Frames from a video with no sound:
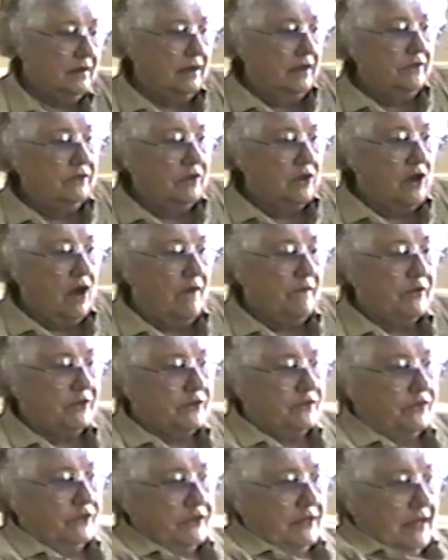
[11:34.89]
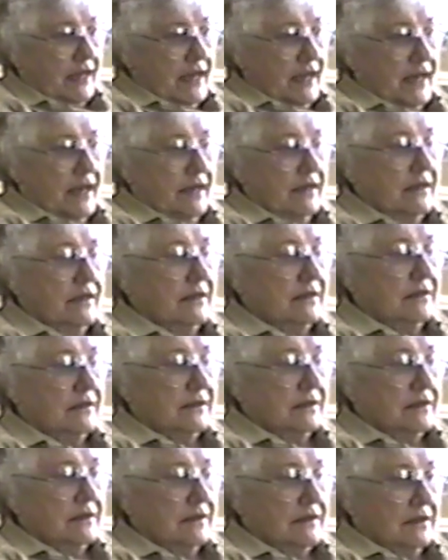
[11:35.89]
in the office for Dad.
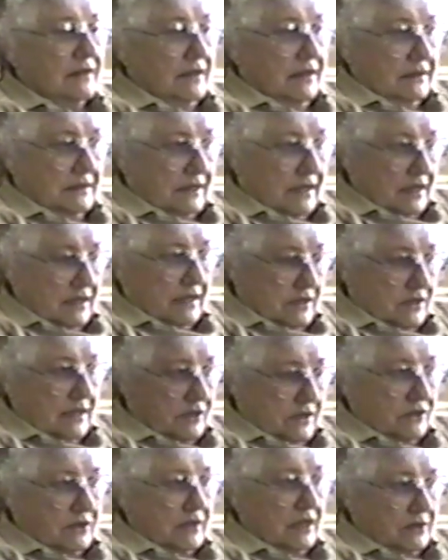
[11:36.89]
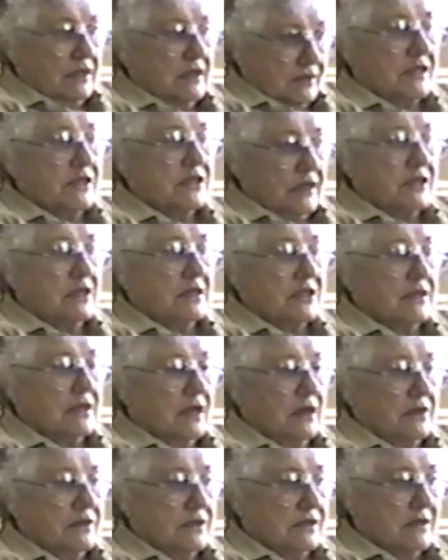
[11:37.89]
I took a little stint
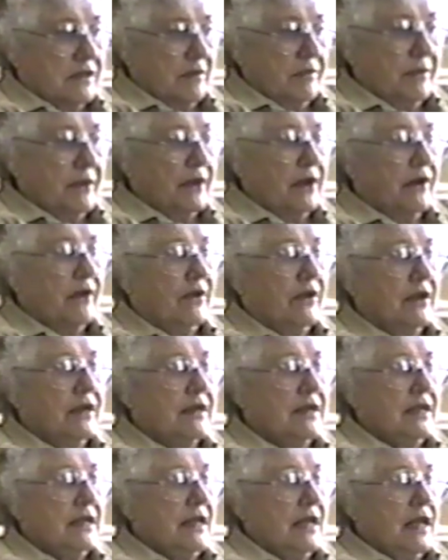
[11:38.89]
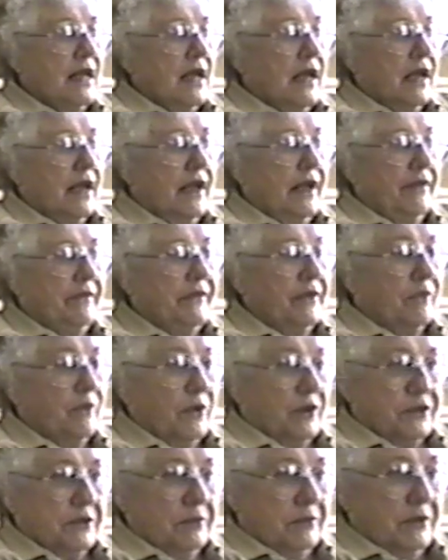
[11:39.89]
down at the seminary and then
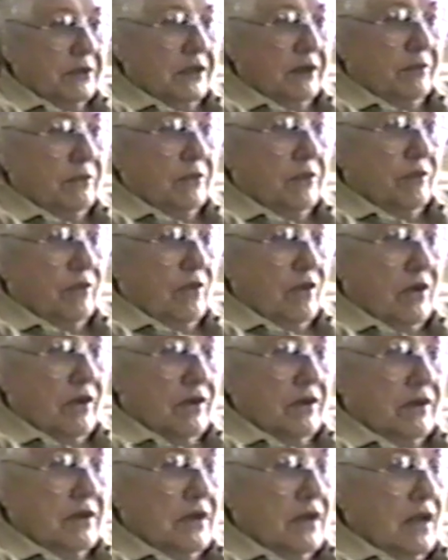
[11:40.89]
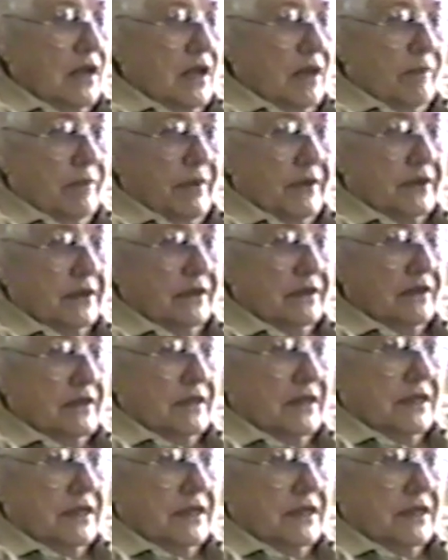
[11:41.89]
worked at Montgomery Ward. But other